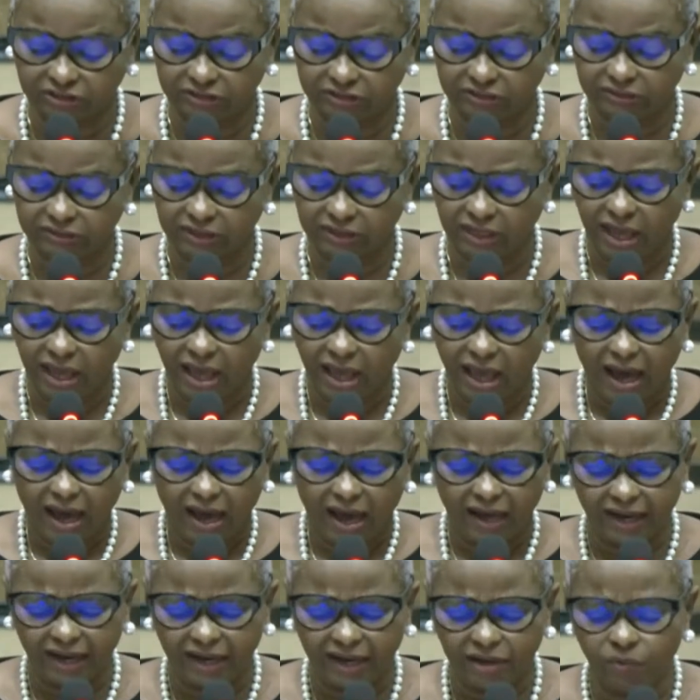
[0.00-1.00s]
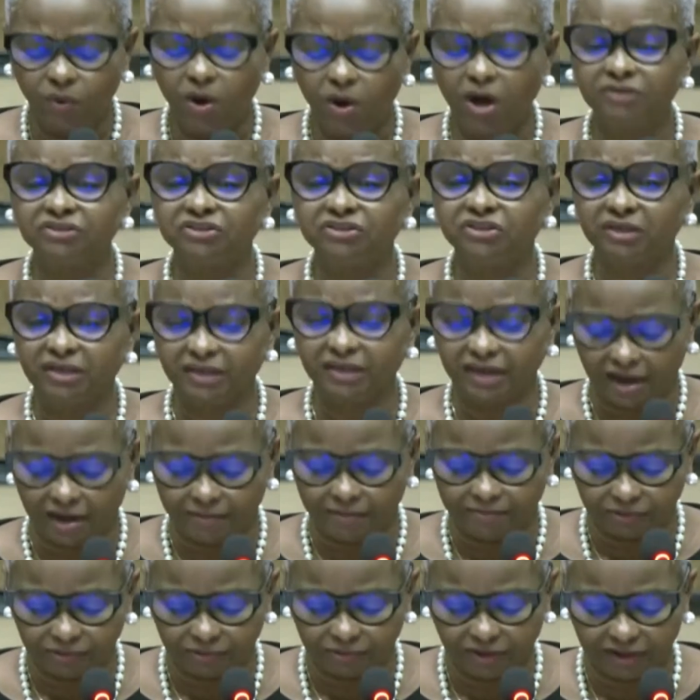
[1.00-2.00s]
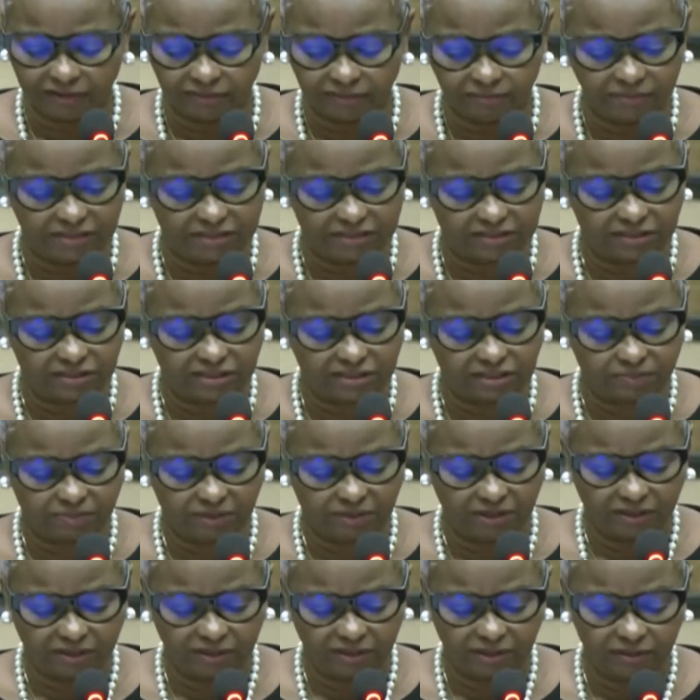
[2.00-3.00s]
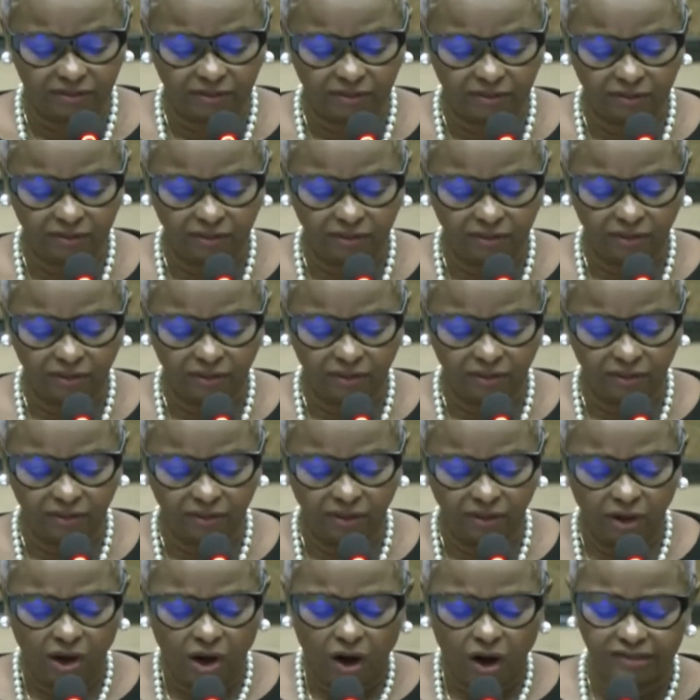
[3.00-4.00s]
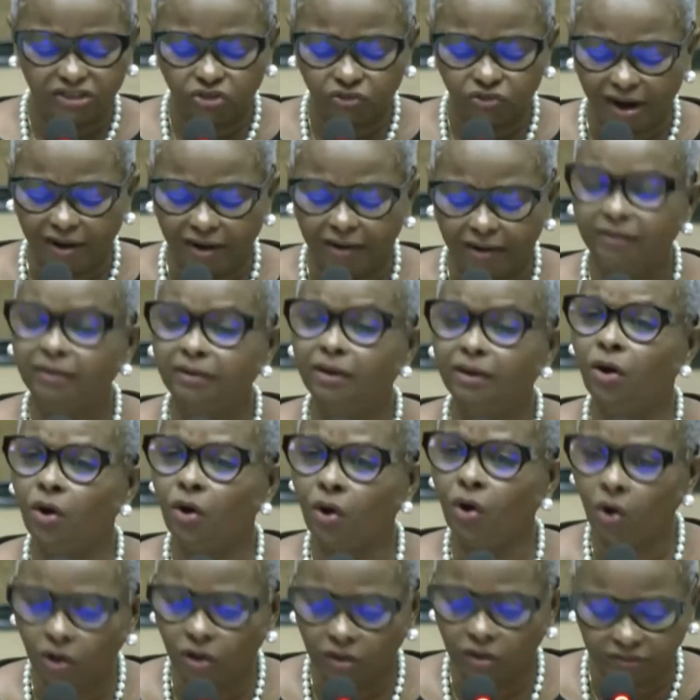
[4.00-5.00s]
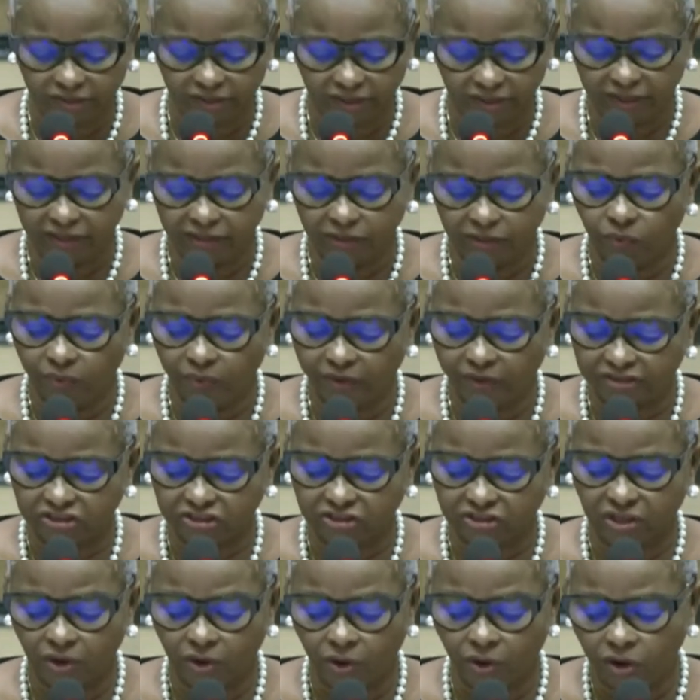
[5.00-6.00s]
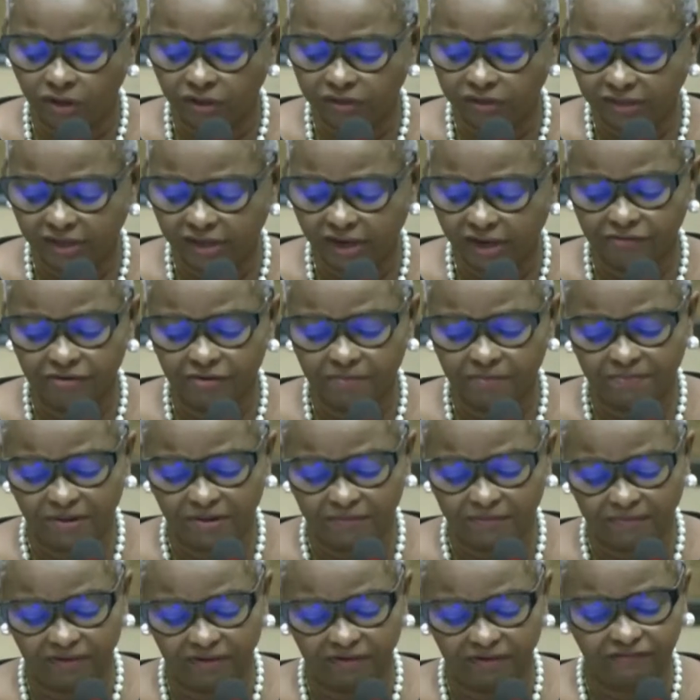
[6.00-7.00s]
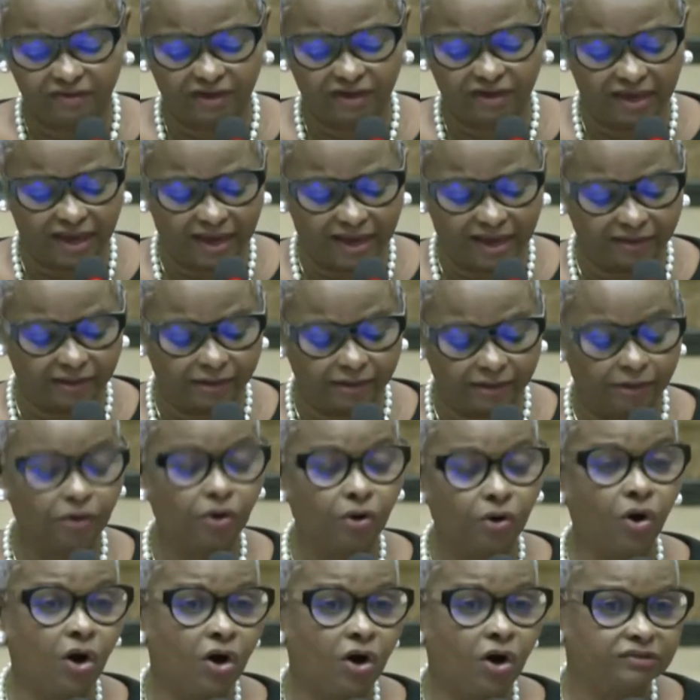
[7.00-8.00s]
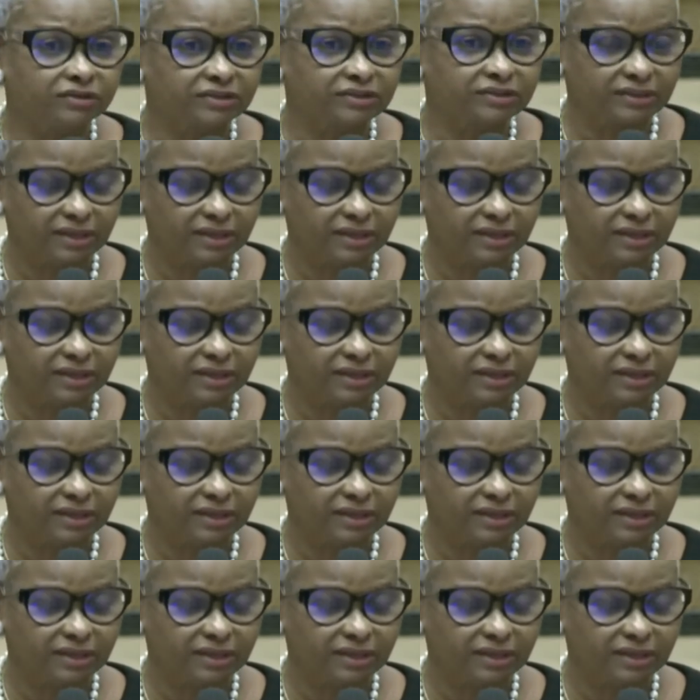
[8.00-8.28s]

And I want to elaborate, Mr. Speaker, on the stranglehold in which the ordinary people of Guyana are caught